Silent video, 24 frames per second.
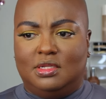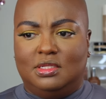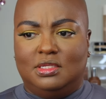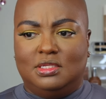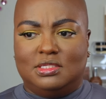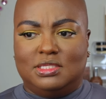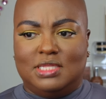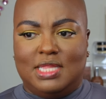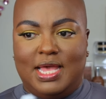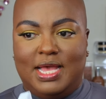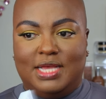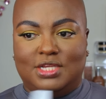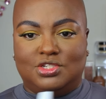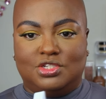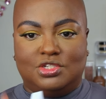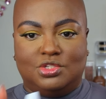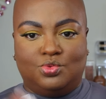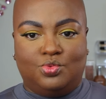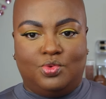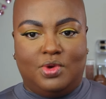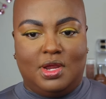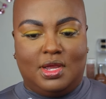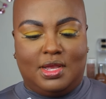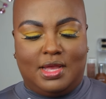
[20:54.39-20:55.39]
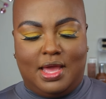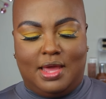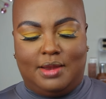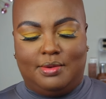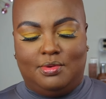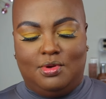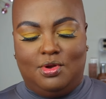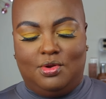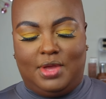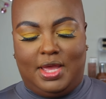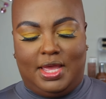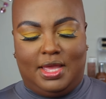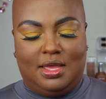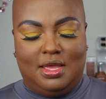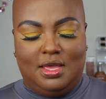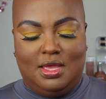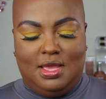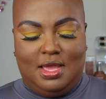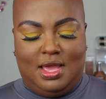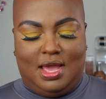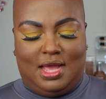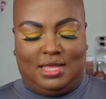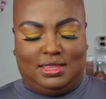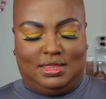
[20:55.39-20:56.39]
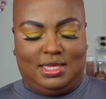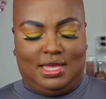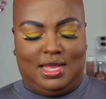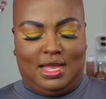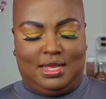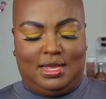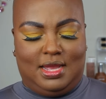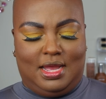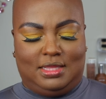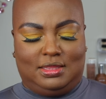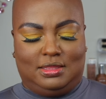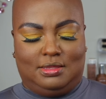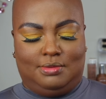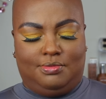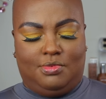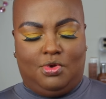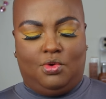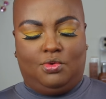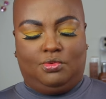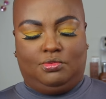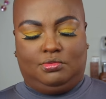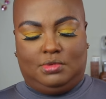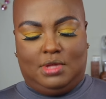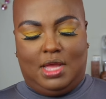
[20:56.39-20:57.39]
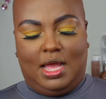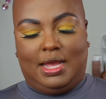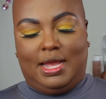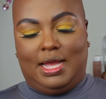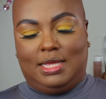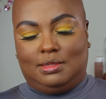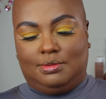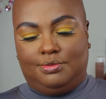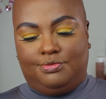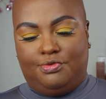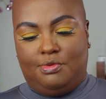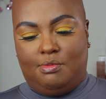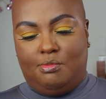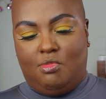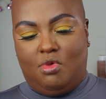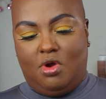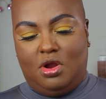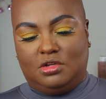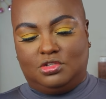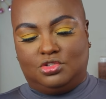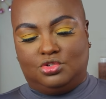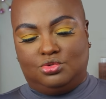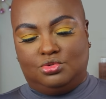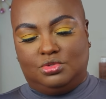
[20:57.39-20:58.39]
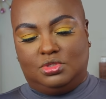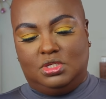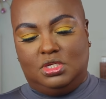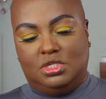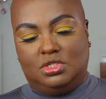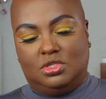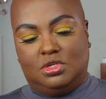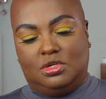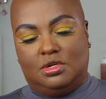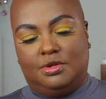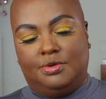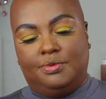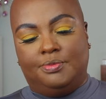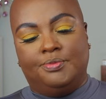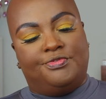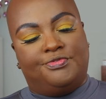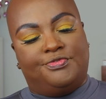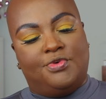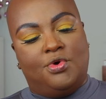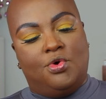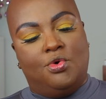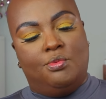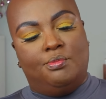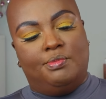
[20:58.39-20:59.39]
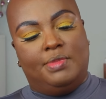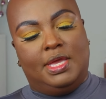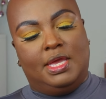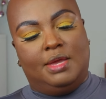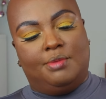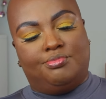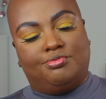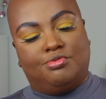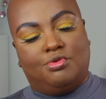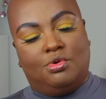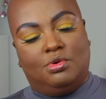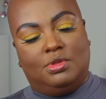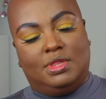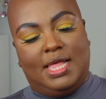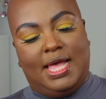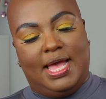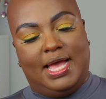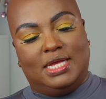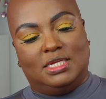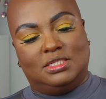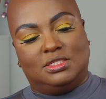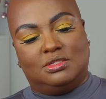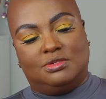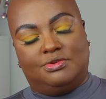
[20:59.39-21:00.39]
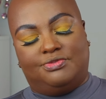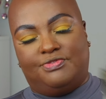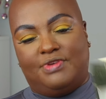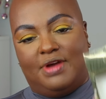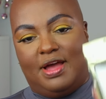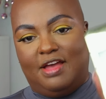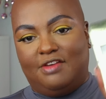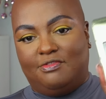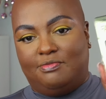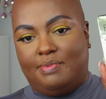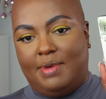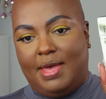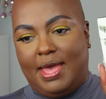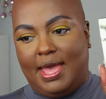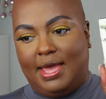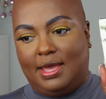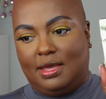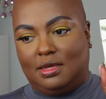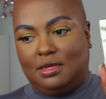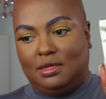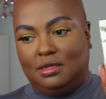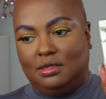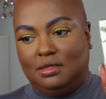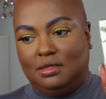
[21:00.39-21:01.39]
these lashes where I got them? Okay, I think I got them. Oh, I got them from Marshall's. These are the Full Mink Pro Lash 5-pack.